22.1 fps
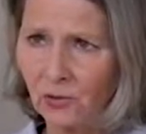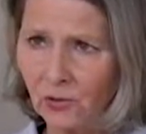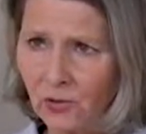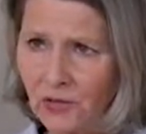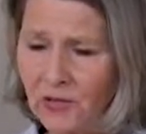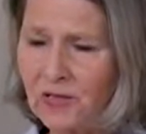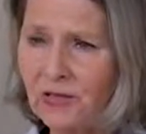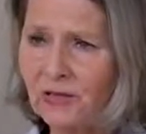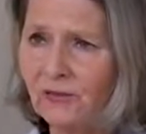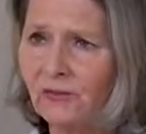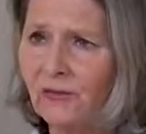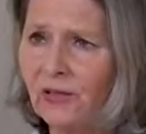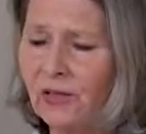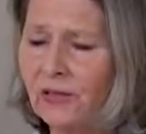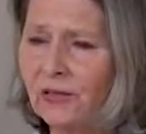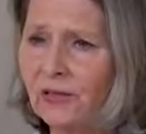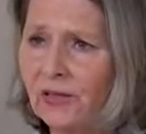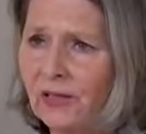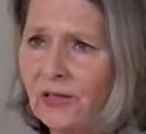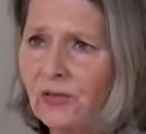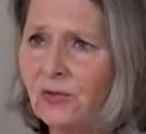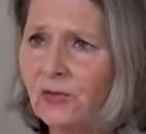We also
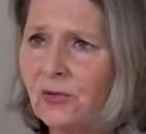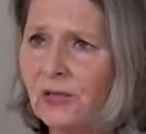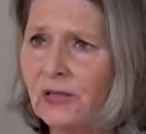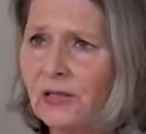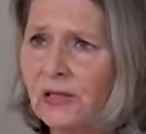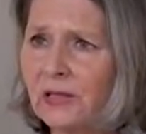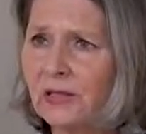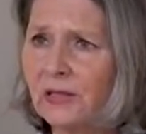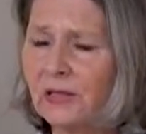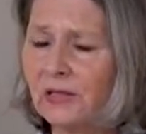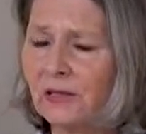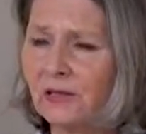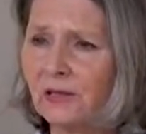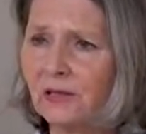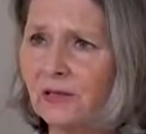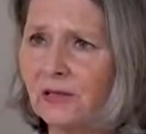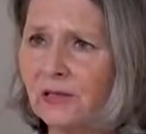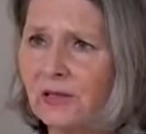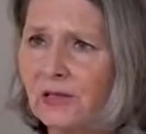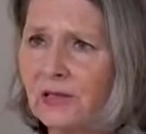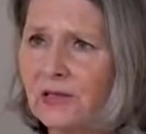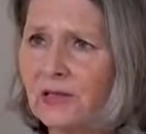use this con
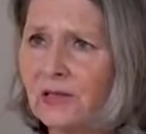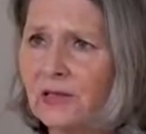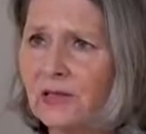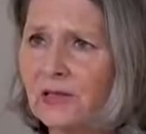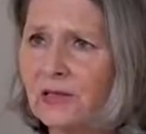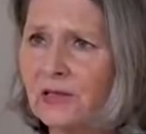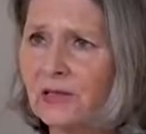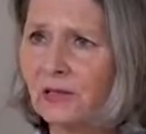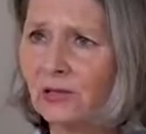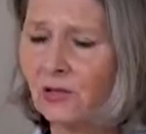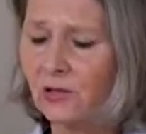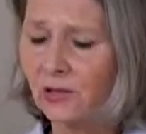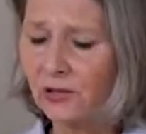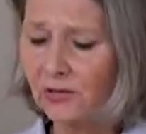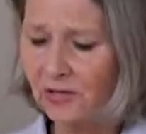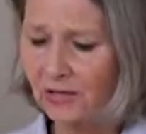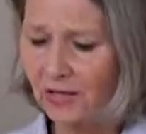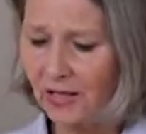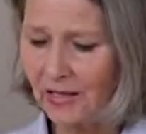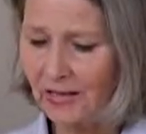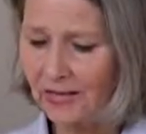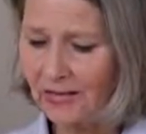contrast
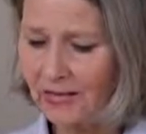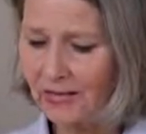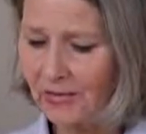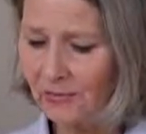medium